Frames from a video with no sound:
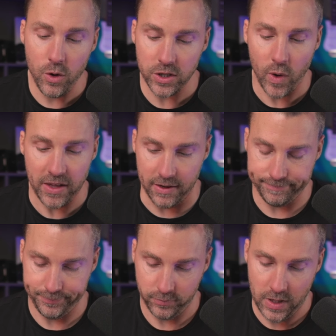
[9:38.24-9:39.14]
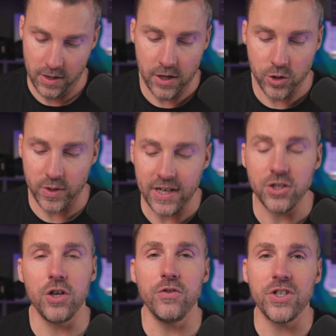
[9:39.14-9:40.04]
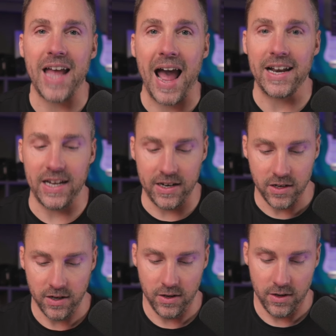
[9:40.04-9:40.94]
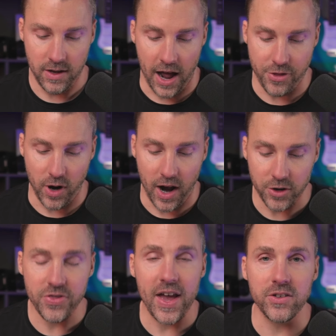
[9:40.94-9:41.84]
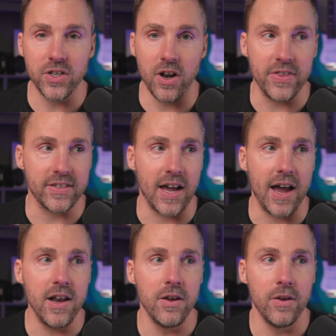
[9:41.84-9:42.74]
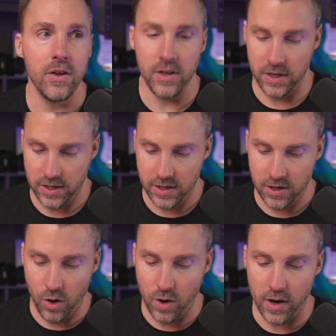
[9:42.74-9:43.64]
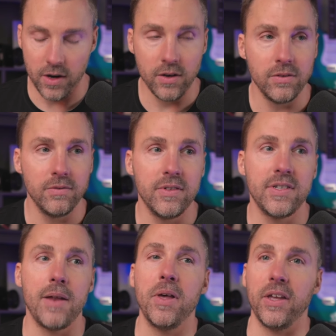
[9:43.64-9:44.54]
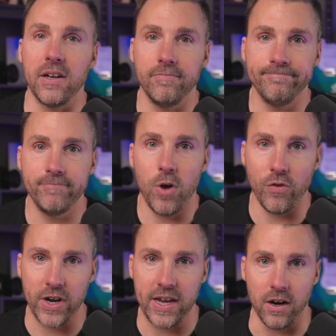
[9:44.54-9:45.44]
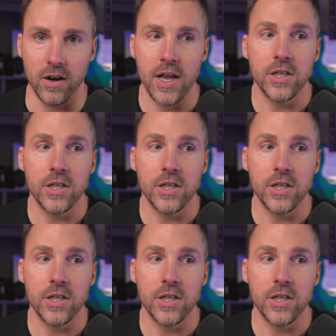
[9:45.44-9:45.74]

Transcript: They're going to 20 million. So essentially you've just added either 100,000 on this side or 10 million over here.